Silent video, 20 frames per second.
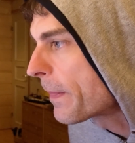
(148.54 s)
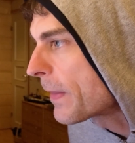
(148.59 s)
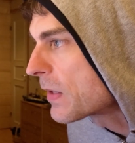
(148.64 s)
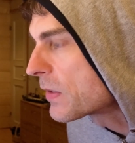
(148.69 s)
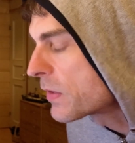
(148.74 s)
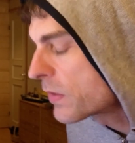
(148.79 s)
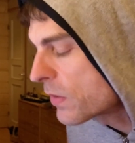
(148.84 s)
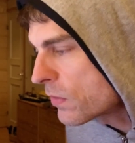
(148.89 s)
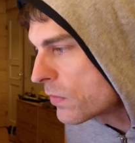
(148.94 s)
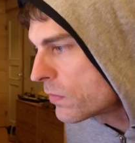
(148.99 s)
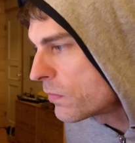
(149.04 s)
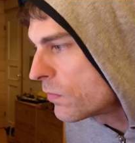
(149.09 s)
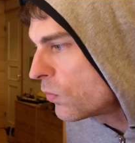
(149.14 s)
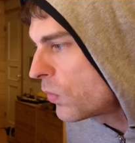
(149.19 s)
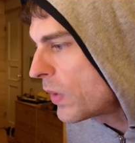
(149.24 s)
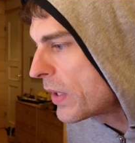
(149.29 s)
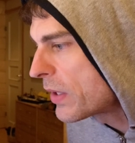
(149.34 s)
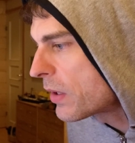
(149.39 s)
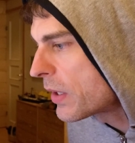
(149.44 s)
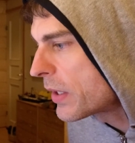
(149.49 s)
So
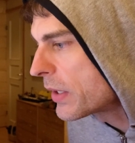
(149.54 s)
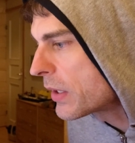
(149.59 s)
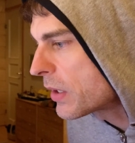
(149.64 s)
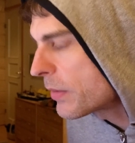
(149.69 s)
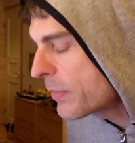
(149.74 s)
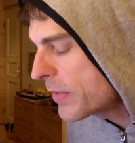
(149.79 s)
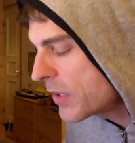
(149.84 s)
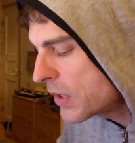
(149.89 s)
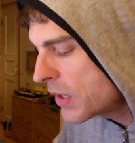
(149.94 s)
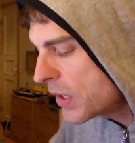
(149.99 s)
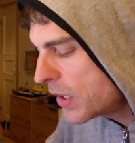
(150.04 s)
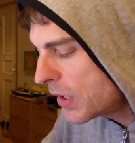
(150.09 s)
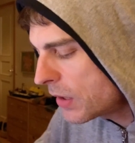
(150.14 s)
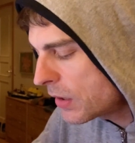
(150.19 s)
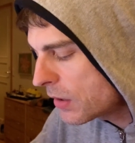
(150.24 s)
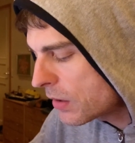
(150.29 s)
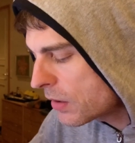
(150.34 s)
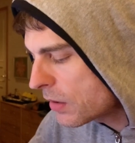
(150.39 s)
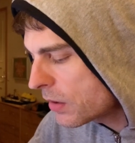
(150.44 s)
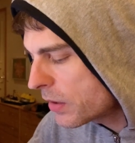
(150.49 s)
when I come into
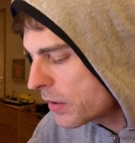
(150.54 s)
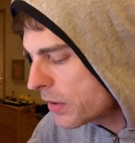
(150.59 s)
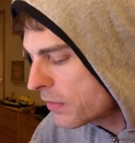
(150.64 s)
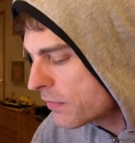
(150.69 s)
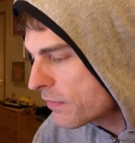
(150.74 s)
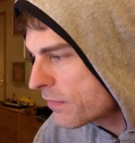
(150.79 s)
here, I can